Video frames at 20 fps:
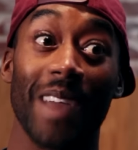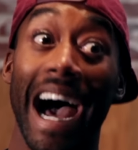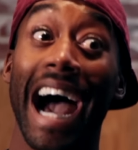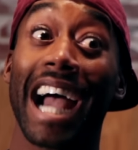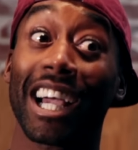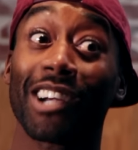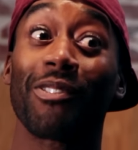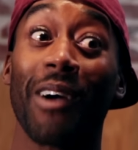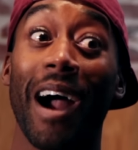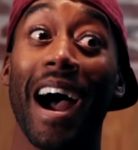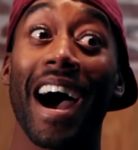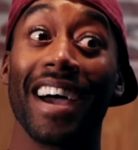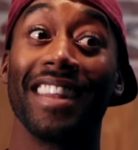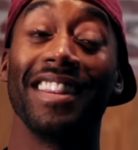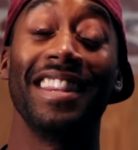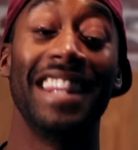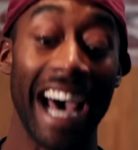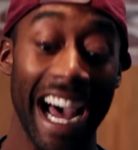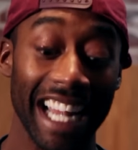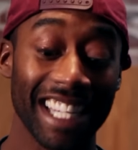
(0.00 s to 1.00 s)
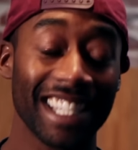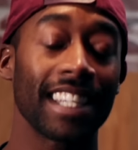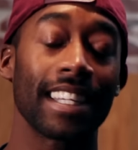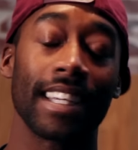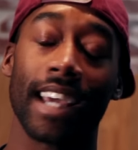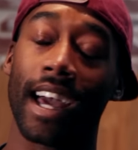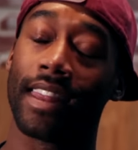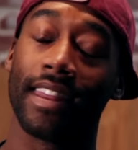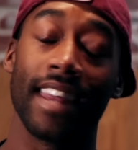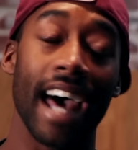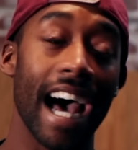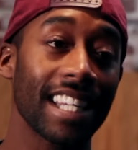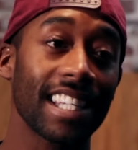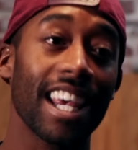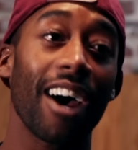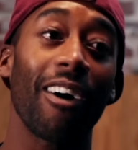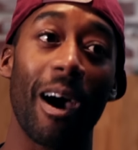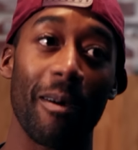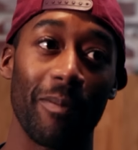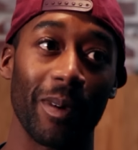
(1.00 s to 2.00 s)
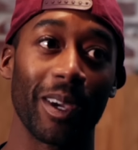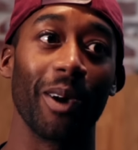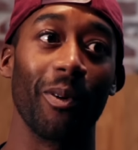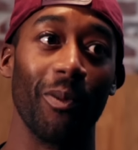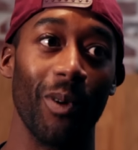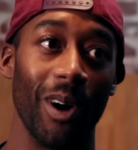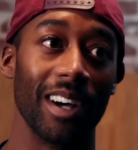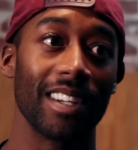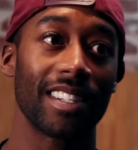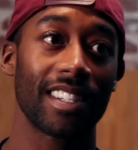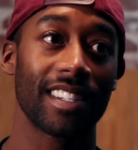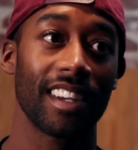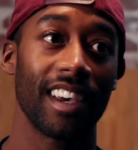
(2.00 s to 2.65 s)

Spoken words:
I cried, that's how epic it was.